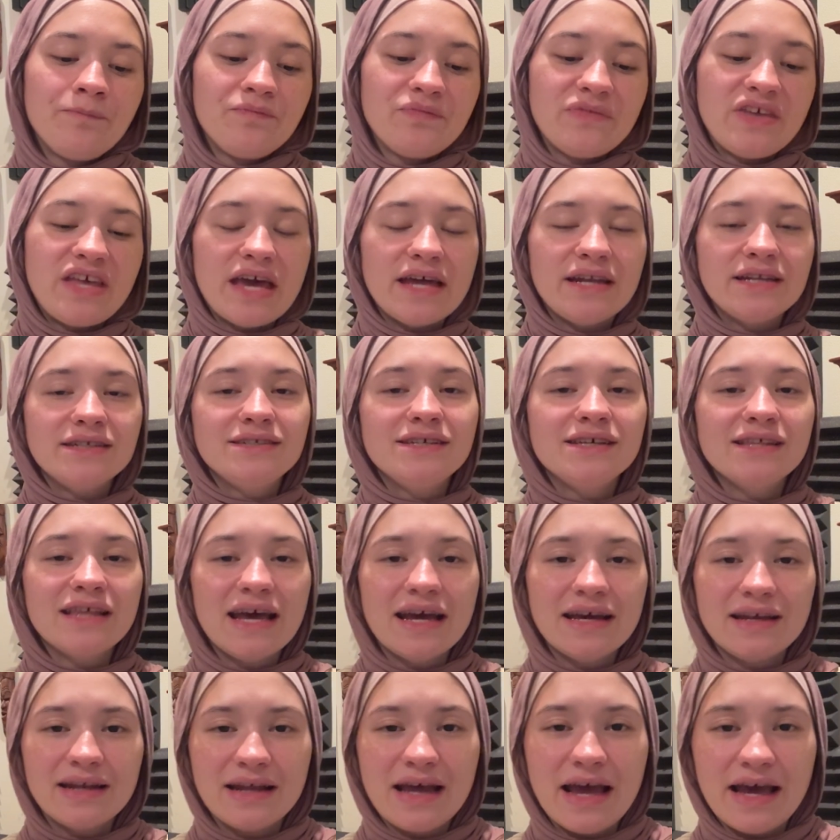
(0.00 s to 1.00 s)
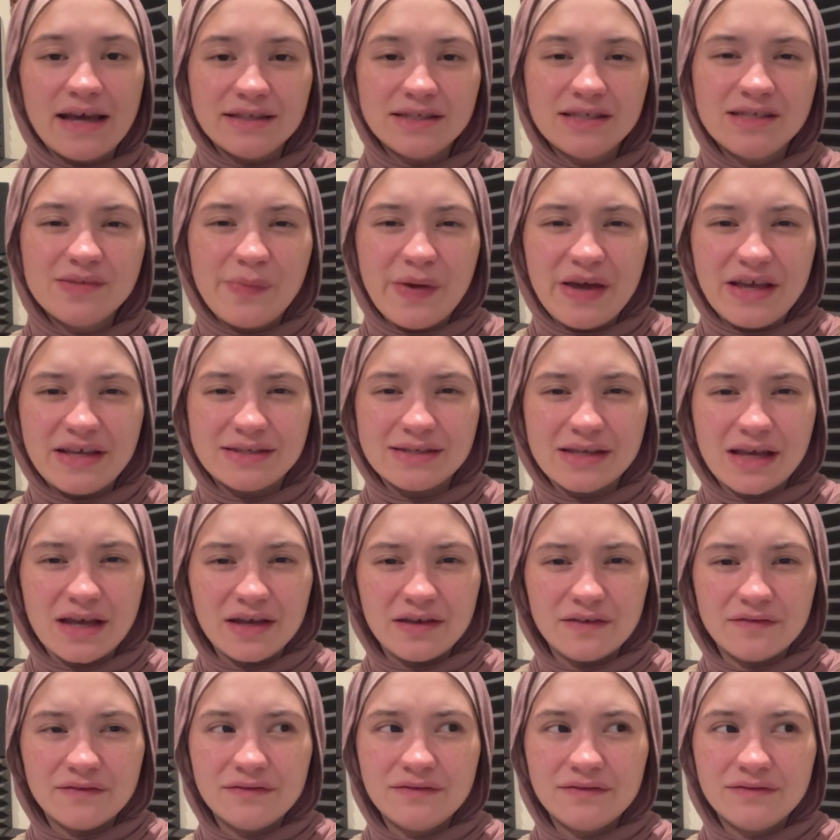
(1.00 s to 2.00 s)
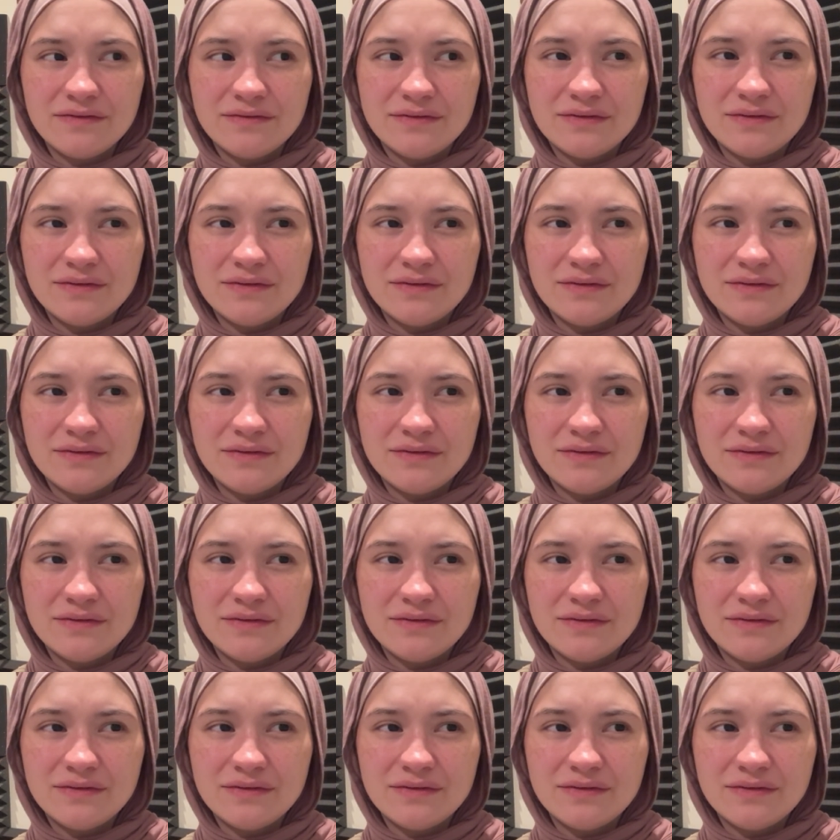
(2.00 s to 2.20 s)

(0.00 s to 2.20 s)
get into that headspace of,